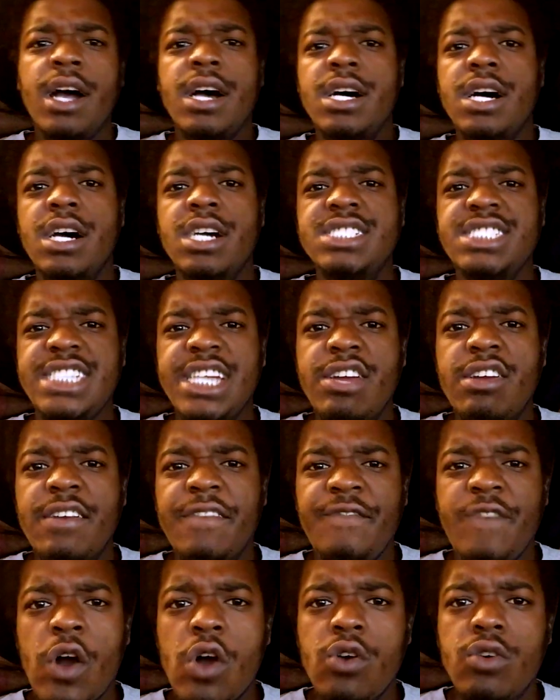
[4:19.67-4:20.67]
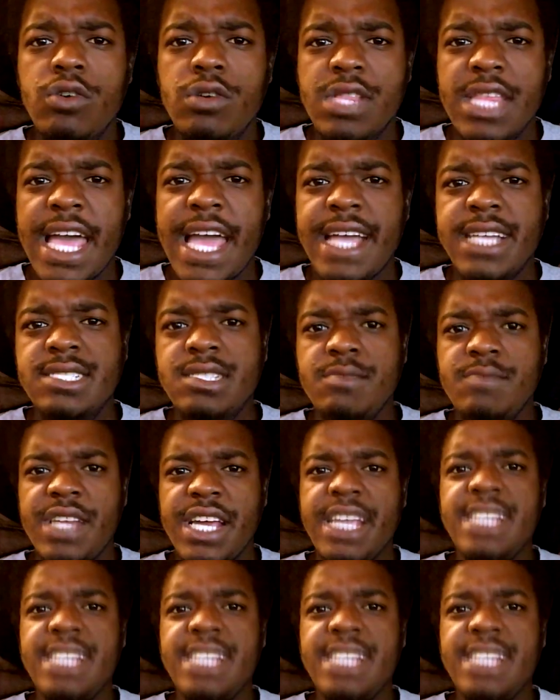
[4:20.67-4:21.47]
uh, Jared Fogle lines up there.